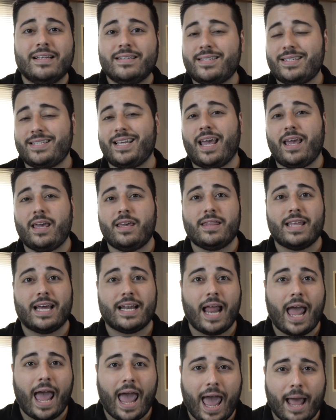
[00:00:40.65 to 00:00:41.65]
saying
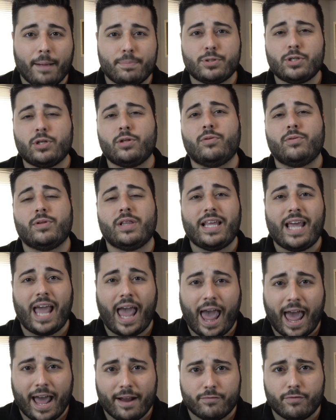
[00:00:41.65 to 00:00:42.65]
that absolutely
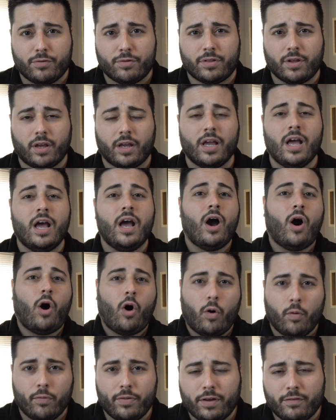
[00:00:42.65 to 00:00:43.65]
everything
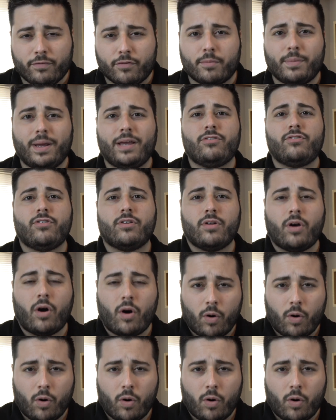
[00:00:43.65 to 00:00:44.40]
all the information,